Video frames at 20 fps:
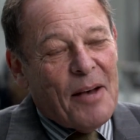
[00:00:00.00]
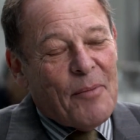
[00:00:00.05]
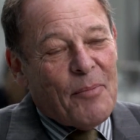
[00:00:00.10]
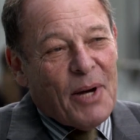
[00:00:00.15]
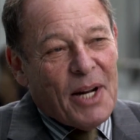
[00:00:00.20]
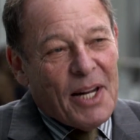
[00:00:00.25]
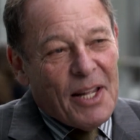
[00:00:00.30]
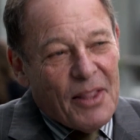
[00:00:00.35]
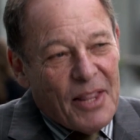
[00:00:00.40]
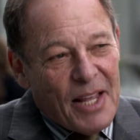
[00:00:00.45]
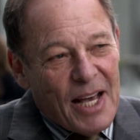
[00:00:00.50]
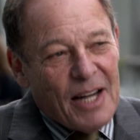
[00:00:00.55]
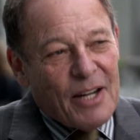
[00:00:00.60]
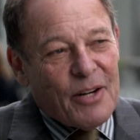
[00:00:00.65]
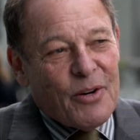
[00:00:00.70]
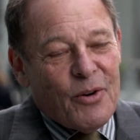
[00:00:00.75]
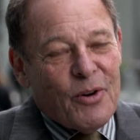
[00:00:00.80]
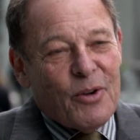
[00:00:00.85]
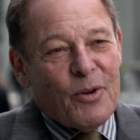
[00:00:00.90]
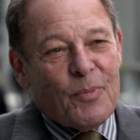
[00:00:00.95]
But in that
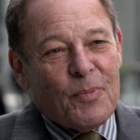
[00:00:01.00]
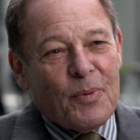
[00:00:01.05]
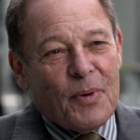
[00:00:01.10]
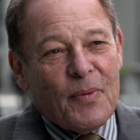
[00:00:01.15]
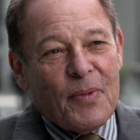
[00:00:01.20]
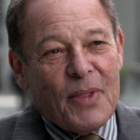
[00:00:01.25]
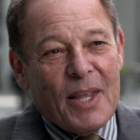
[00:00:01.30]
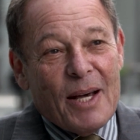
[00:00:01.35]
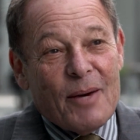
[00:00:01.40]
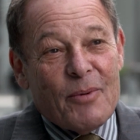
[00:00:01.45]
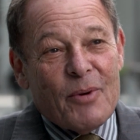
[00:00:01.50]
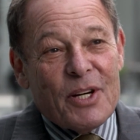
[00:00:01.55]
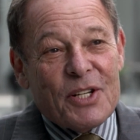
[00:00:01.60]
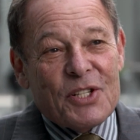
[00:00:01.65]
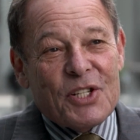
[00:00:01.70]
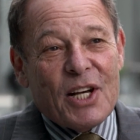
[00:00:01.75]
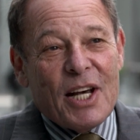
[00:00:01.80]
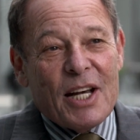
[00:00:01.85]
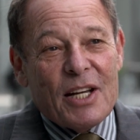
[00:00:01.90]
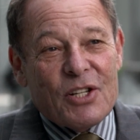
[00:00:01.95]
group, there
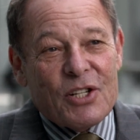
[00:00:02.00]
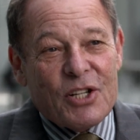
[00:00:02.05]
was a